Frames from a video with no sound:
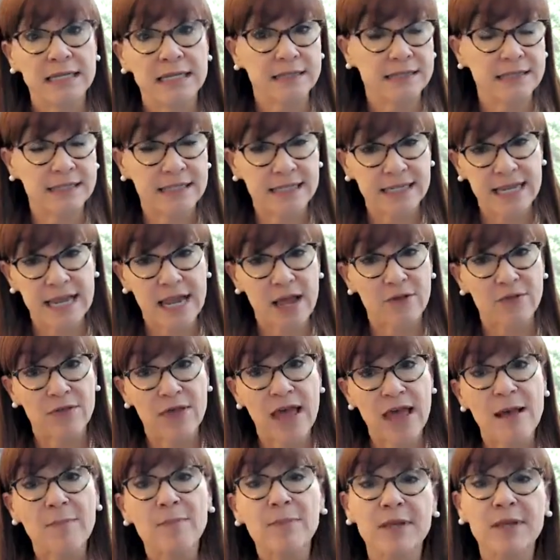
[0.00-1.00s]
see how the
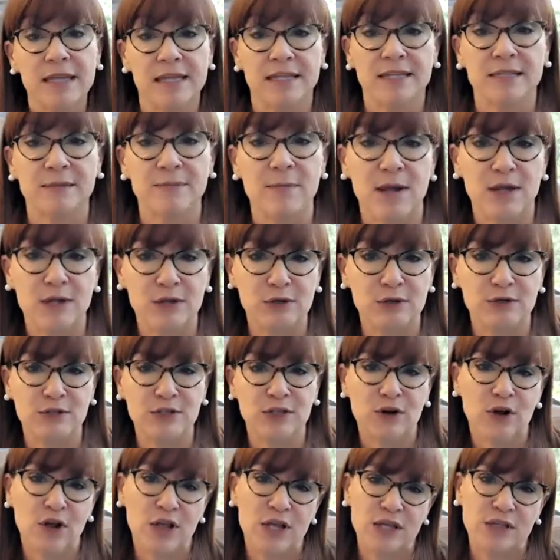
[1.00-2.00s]
applicants might use it
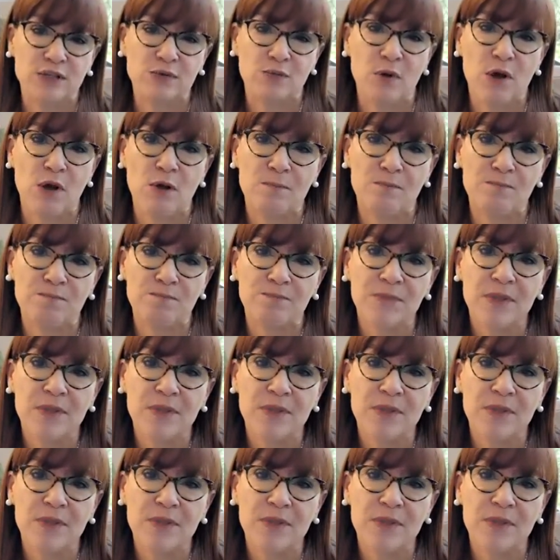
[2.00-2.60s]
as well.